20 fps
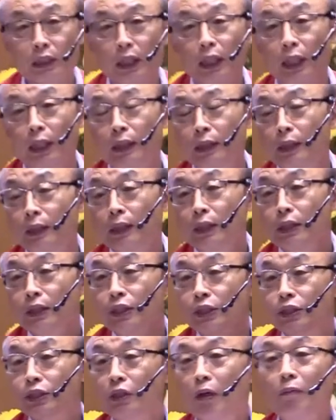the
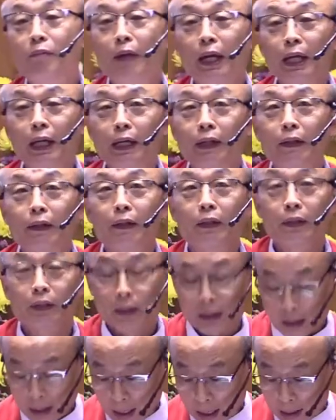survey,
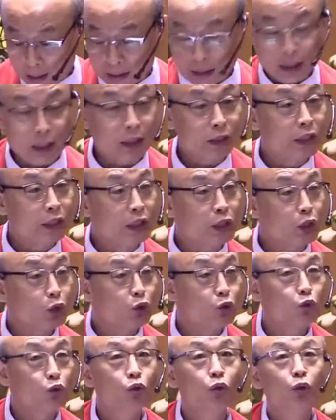and this
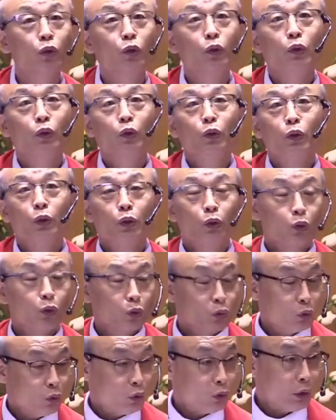
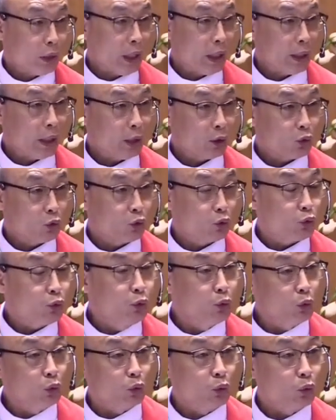there are
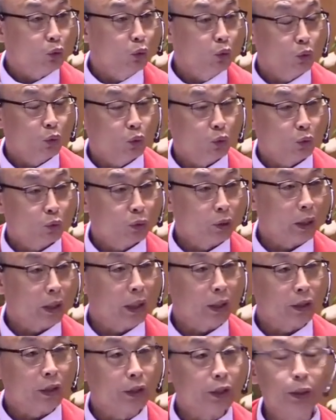two
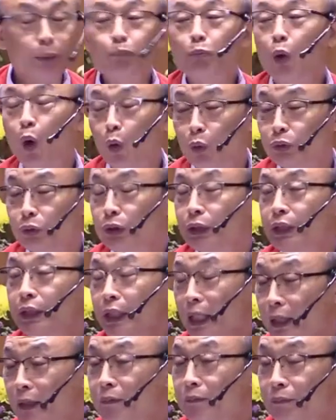reports
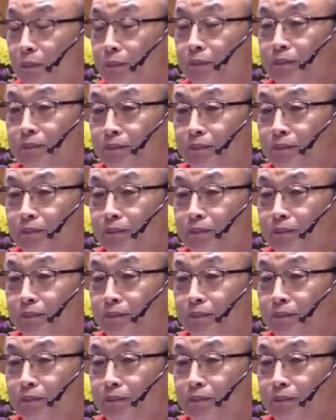came.